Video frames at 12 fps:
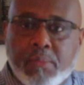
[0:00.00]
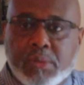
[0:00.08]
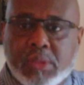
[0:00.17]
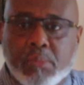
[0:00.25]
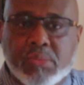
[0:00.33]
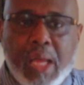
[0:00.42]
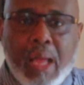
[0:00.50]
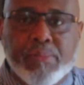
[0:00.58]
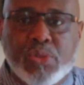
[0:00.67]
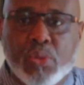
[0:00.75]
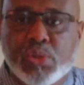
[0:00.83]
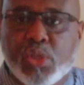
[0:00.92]

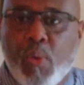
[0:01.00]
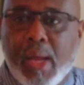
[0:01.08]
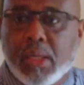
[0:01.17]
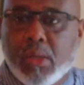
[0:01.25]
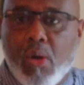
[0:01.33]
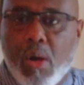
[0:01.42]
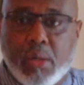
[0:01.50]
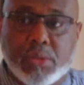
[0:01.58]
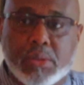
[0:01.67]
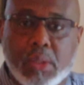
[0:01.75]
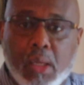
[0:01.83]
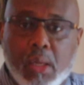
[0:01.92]
sometimes use credit
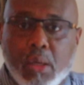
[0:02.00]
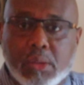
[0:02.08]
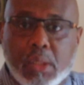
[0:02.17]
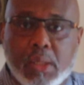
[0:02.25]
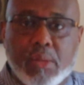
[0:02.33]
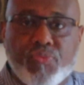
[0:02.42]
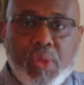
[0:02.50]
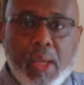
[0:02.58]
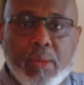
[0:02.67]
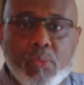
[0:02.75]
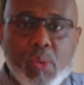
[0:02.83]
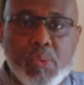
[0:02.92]
cards is a good
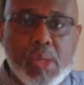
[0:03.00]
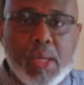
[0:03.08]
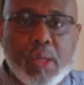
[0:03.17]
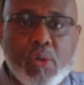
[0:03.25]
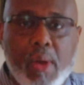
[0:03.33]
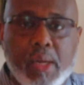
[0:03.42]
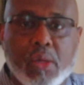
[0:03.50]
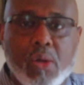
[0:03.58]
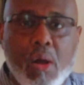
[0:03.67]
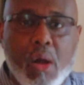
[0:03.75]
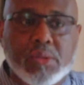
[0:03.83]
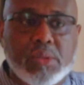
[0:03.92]
thing. When you get credit
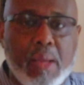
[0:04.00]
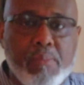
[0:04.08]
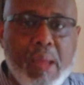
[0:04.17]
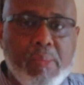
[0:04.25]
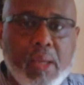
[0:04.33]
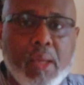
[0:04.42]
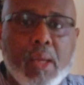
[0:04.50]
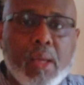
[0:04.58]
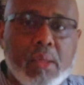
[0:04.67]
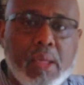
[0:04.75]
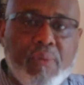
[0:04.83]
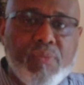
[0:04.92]
cards that maybe
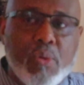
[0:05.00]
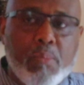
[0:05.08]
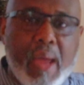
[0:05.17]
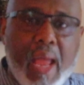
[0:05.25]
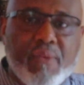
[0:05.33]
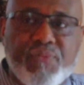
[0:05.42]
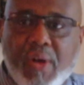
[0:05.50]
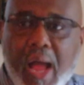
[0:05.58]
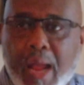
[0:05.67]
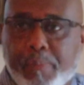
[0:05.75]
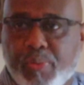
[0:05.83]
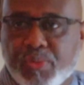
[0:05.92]
give you back
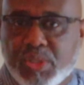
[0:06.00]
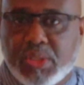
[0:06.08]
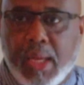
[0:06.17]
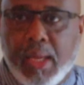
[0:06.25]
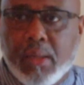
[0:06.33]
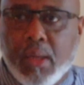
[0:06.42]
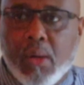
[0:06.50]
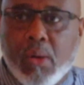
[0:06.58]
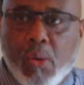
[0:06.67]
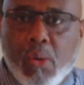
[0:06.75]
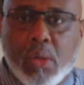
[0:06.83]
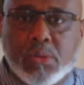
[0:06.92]
5%
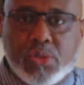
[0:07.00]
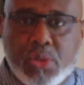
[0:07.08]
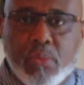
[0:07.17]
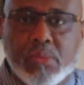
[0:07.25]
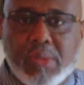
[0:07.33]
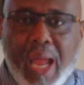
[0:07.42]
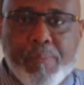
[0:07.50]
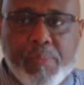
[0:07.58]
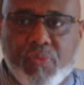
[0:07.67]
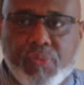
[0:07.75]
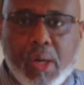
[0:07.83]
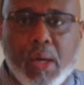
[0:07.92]
on certain type
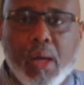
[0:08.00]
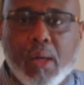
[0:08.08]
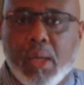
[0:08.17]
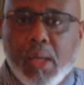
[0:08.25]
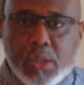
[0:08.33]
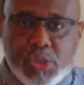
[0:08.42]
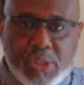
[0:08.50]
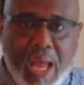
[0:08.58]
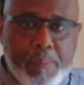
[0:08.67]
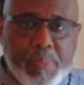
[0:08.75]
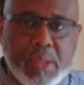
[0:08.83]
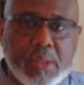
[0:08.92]
of
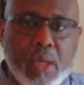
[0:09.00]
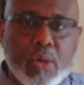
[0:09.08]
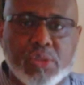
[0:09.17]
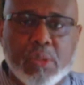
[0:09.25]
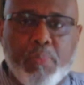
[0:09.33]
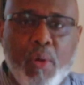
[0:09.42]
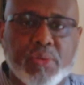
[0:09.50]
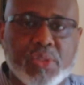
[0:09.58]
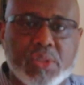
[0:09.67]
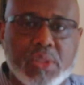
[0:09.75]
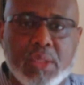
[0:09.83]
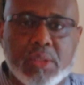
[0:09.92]
shopping deals and
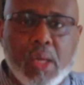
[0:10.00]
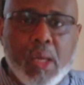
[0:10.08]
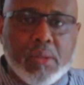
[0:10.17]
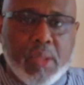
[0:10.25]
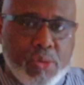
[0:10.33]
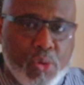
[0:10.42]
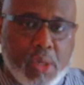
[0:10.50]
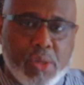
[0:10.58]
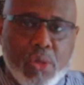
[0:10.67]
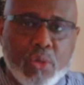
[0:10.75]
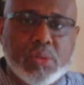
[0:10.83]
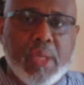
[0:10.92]
purchases, then you can
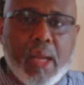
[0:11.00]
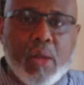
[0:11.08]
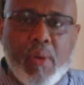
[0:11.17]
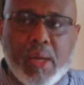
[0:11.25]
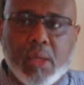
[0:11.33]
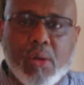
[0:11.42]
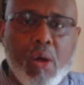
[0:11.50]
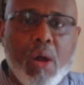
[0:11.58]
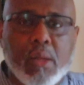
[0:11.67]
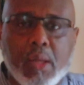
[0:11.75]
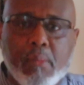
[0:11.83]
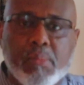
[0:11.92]
use that credit
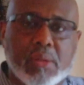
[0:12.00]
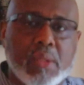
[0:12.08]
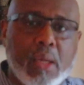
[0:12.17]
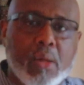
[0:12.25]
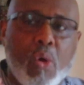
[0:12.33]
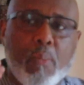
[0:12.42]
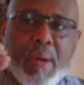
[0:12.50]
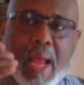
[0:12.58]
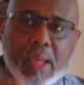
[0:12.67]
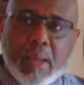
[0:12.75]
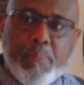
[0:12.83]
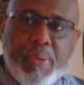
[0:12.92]
card, but then go
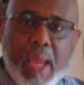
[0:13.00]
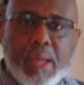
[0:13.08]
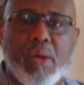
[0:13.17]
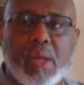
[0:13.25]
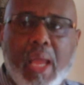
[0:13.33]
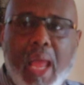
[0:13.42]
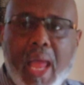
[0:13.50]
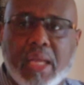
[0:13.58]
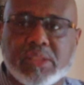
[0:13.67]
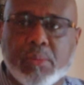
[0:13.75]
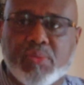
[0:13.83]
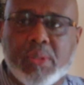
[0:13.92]
back and pay your
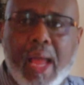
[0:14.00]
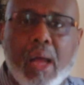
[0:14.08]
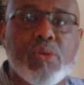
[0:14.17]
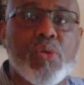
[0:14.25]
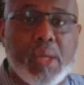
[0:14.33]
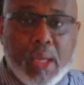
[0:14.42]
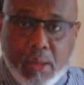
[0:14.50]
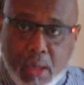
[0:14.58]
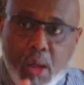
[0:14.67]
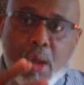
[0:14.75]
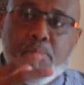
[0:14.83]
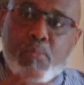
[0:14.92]
cash. So now you're getting
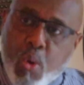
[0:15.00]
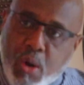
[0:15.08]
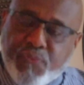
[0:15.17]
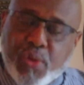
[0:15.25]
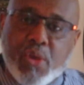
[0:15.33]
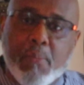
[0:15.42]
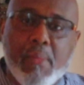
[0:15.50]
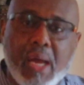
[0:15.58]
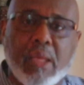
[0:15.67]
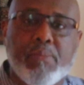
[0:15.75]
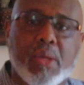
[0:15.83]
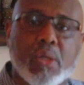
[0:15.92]
more for your
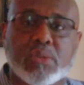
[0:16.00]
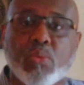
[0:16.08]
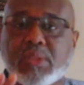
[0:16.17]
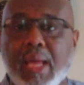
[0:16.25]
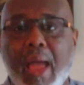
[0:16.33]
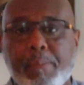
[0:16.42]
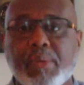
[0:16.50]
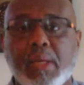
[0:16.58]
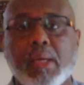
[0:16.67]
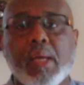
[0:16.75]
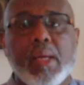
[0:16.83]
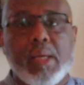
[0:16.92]
money, because what's
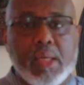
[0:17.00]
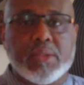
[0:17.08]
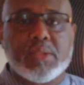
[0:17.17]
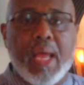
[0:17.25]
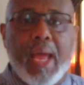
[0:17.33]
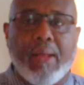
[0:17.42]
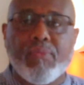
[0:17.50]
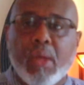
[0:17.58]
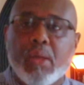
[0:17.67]
happening is that